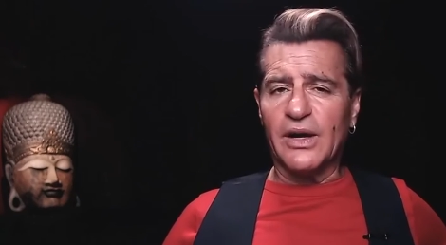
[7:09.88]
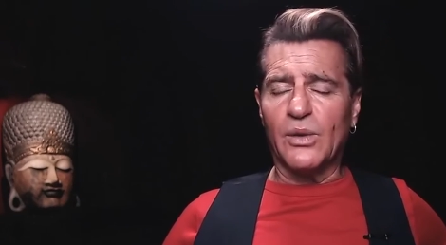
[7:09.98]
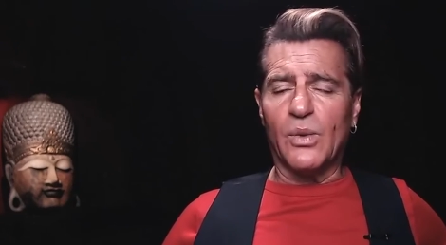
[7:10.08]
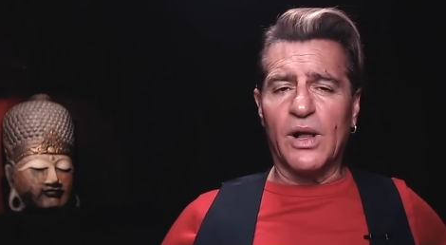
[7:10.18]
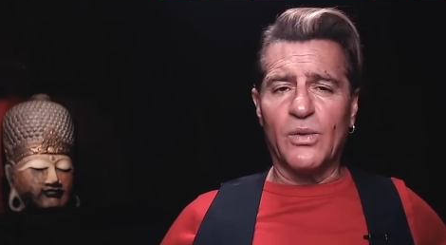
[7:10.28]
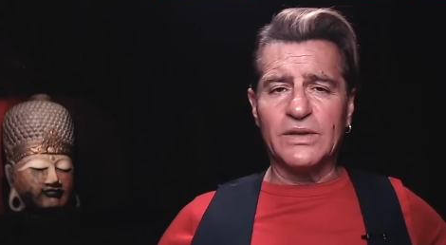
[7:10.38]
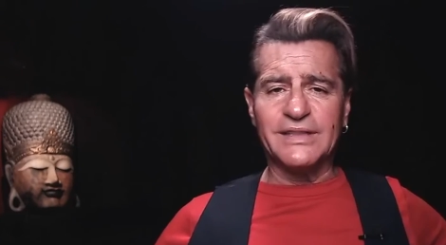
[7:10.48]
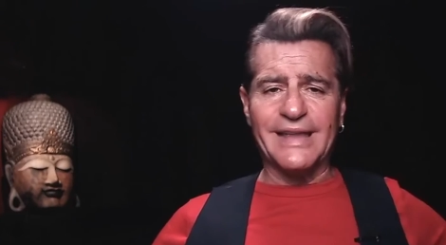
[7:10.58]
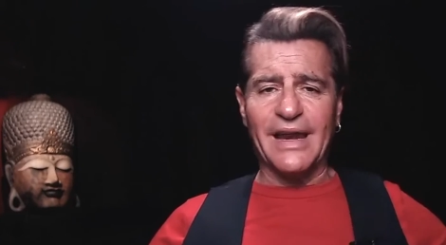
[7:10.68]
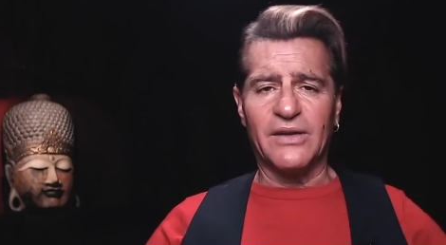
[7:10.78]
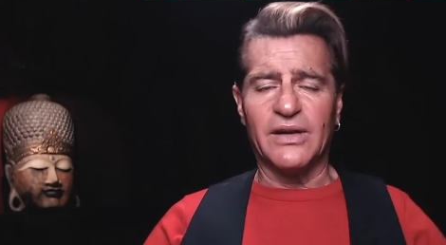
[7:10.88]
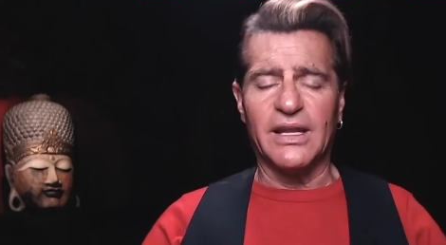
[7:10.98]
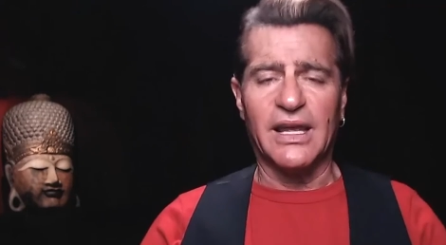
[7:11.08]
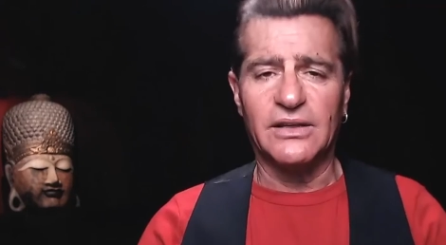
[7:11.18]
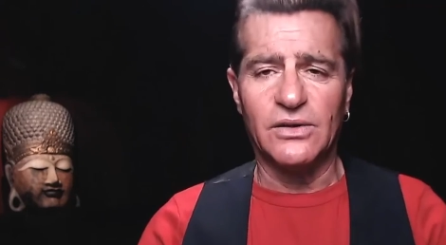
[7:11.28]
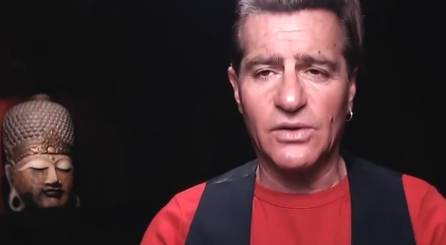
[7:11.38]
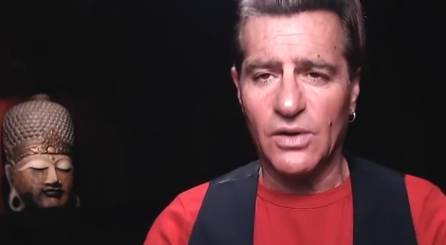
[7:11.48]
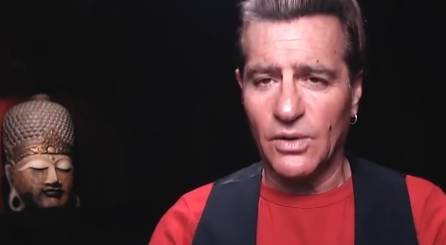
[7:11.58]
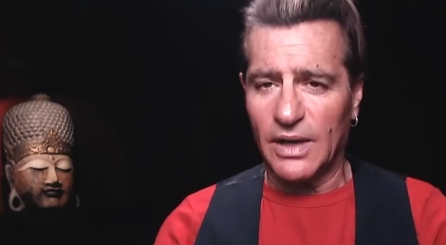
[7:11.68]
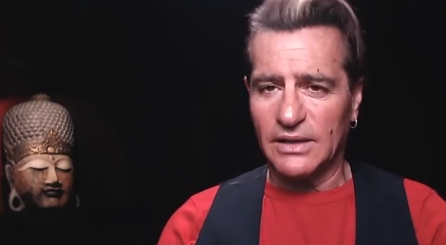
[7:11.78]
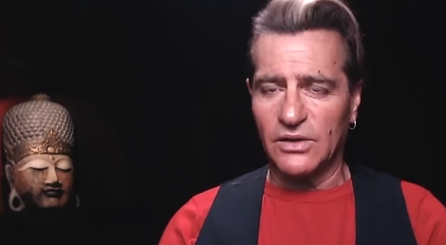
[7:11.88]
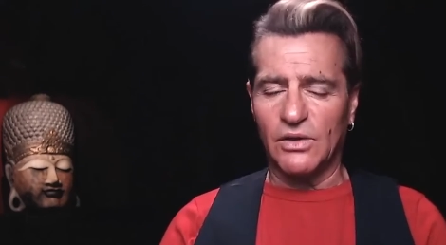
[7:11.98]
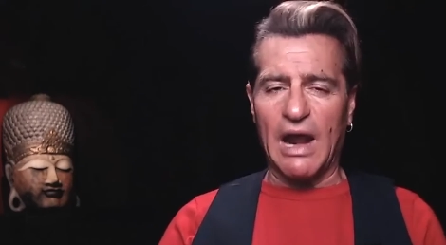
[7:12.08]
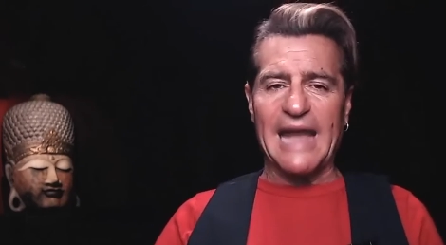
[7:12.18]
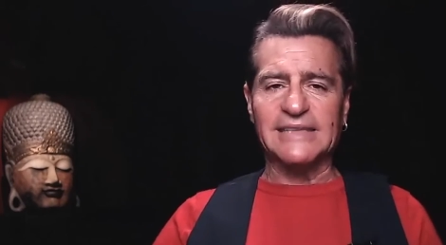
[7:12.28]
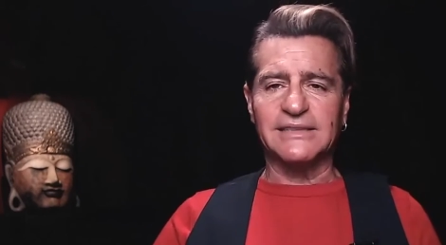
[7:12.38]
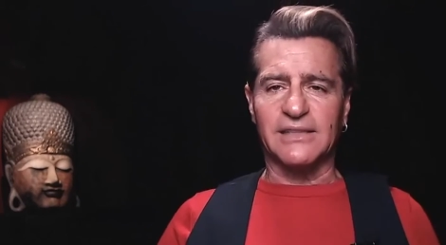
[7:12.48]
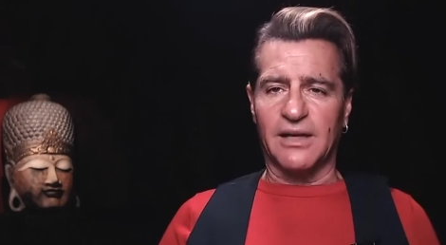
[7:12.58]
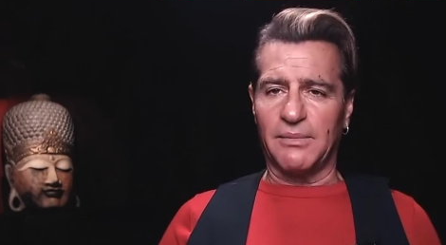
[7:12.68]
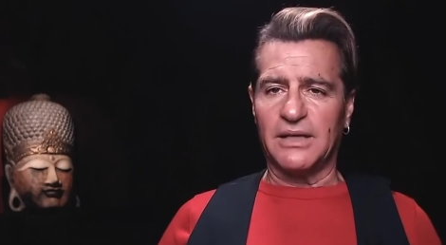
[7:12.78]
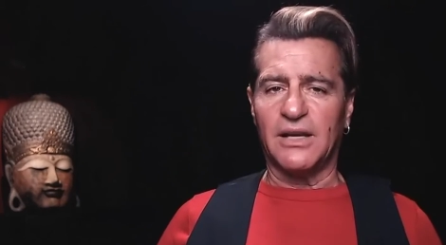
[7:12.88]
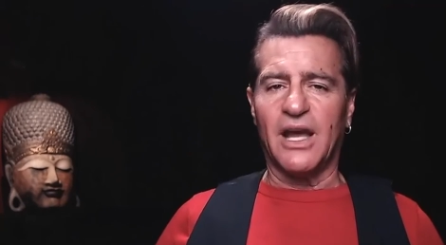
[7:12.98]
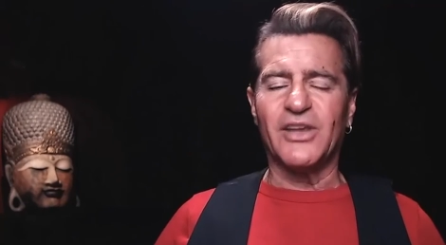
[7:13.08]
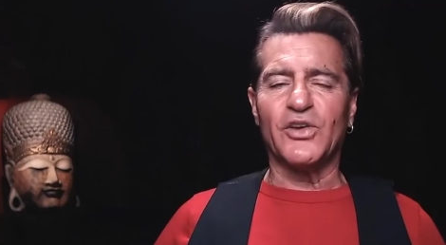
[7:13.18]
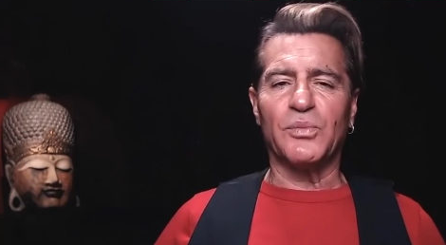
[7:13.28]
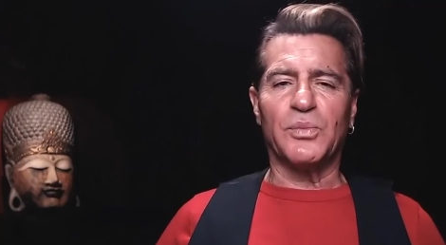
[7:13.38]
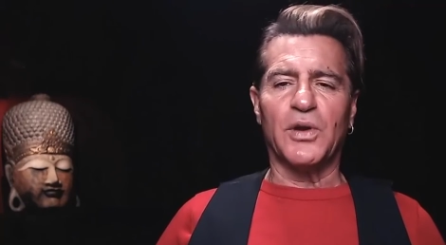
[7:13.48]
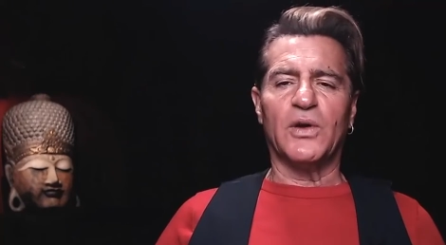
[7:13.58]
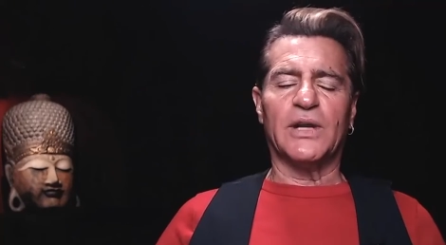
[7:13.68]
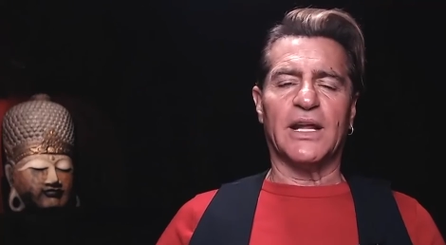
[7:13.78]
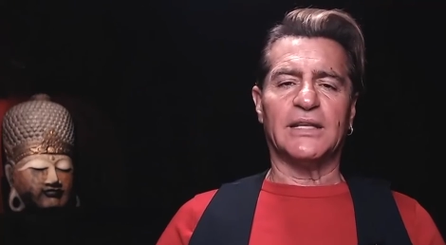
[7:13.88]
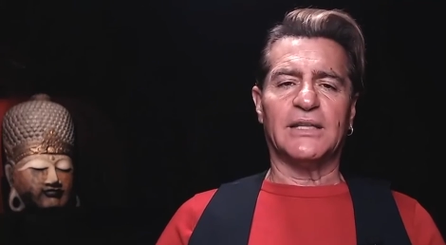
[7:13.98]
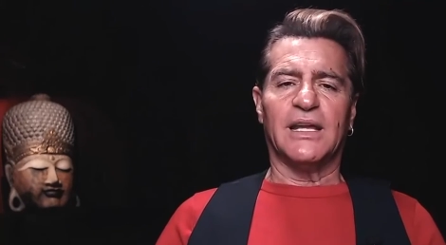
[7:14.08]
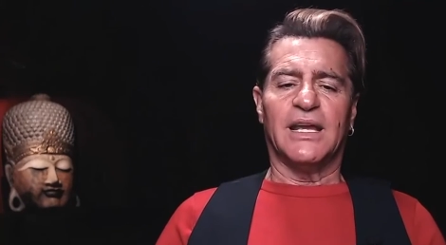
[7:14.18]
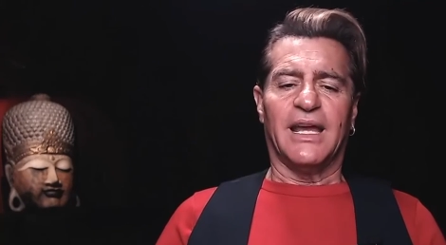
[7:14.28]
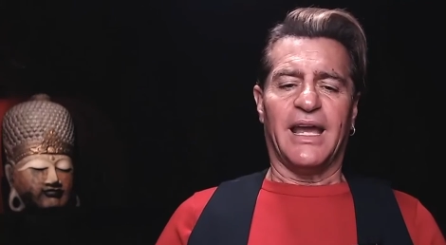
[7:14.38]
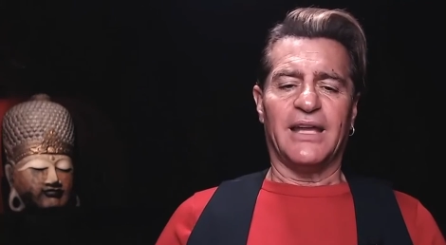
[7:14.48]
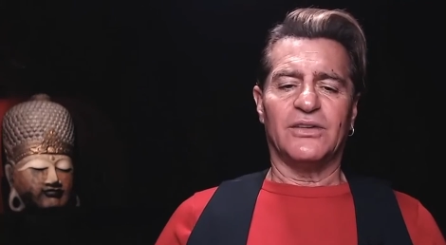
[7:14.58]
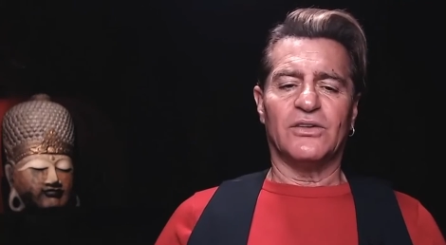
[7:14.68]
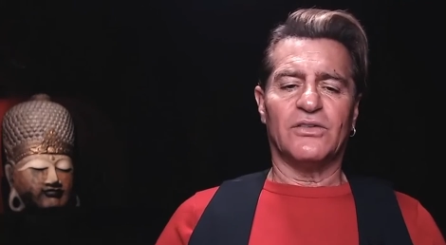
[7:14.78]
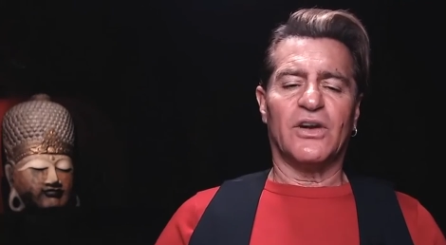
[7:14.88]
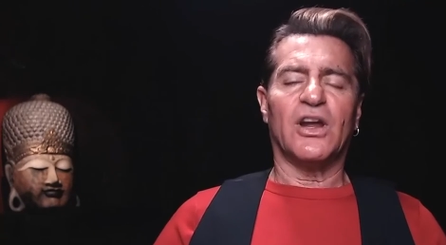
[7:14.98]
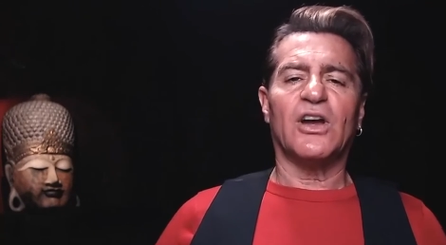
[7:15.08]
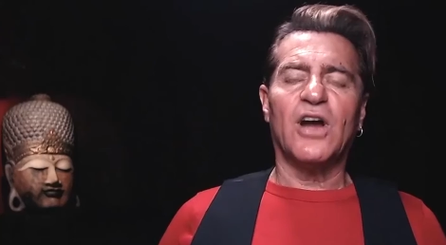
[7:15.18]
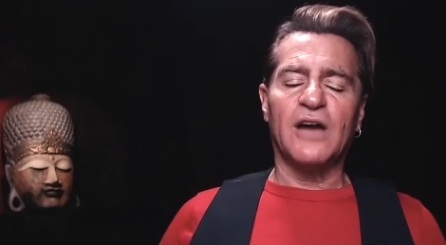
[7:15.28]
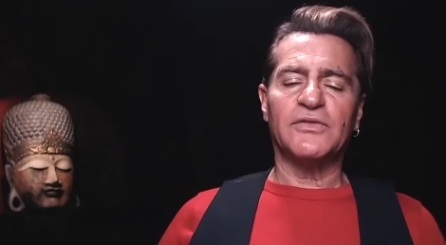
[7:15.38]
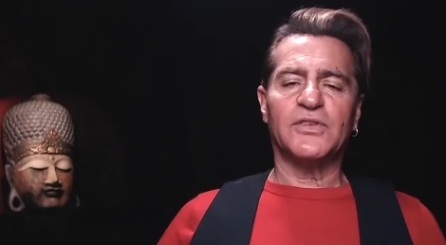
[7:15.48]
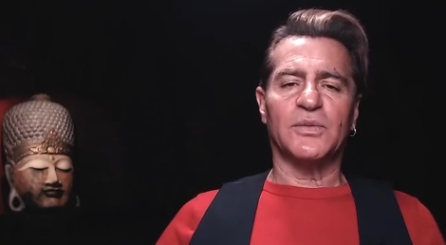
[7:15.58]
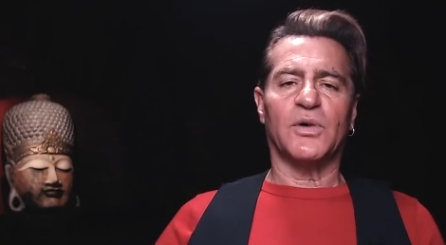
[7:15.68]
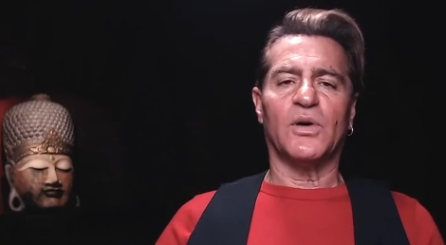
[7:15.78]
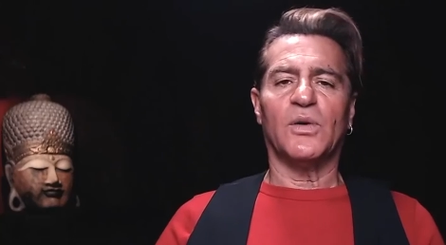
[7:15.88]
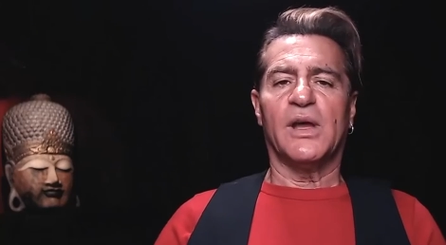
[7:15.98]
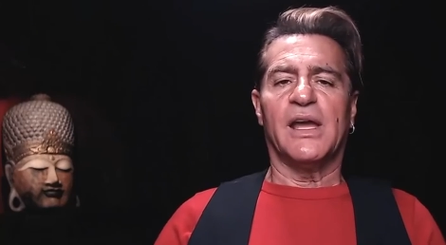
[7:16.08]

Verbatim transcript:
Speaker 1: well with dairy and you go get your ice cream, and now you're bloated and you're very uncomfortable,